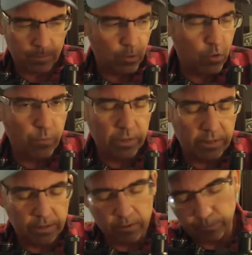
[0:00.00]
No big
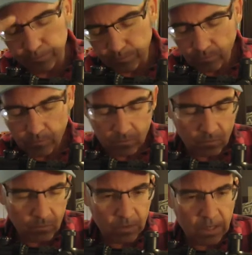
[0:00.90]
deal.
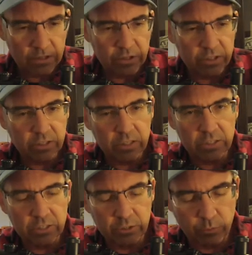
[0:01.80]
That's just a
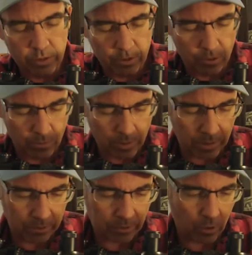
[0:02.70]
decision when you go to buy
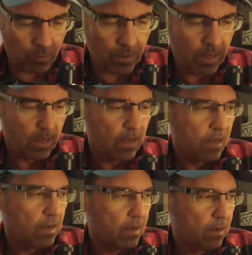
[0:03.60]
your scope.
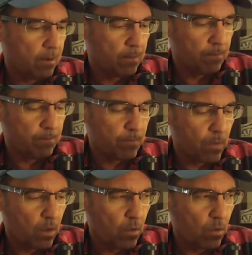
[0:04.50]

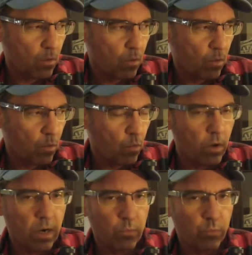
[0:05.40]
What
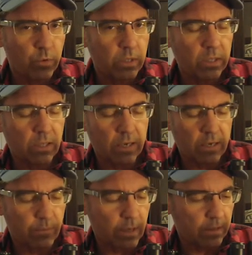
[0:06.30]
I really like
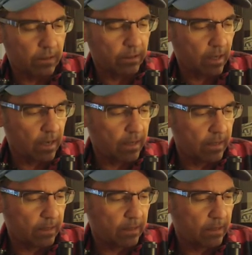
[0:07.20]
about this gun
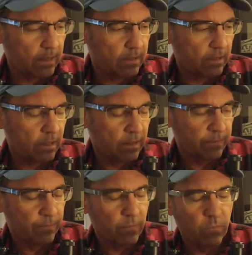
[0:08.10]
is it's
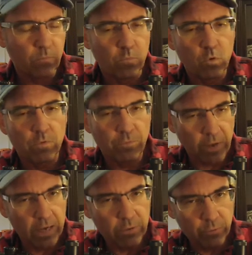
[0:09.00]
for a
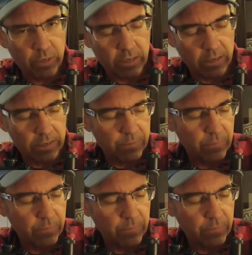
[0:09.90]
factory gun.